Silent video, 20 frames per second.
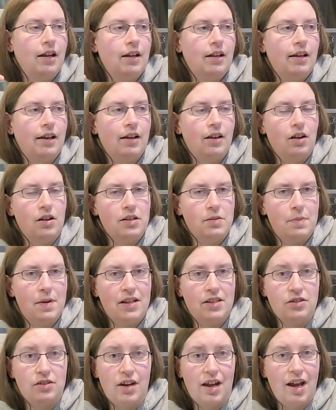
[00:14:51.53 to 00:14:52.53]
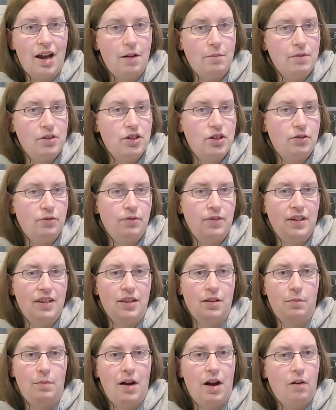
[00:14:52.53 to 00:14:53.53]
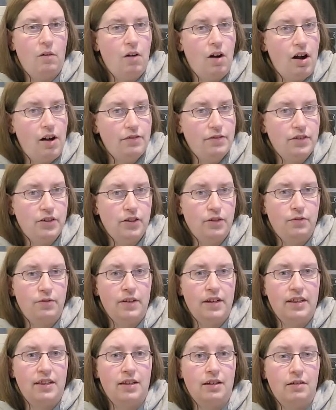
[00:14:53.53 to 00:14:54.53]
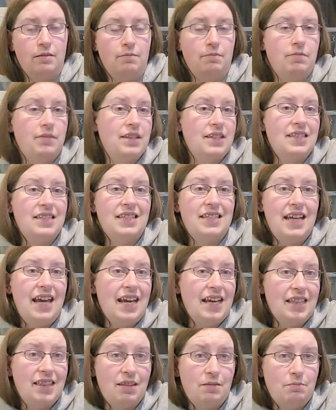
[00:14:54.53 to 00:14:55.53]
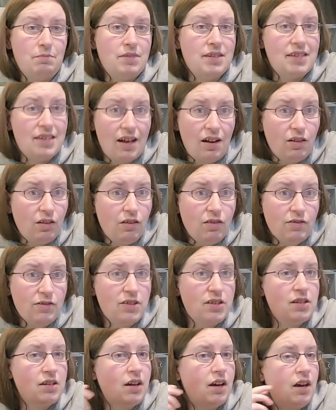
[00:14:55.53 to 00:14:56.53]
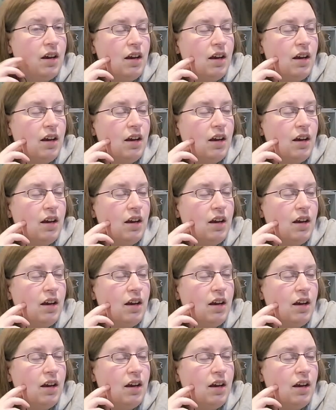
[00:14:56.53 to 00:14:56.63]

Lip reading: Like, it all depends on how much you feed them, how often you feed them, the snake themselves.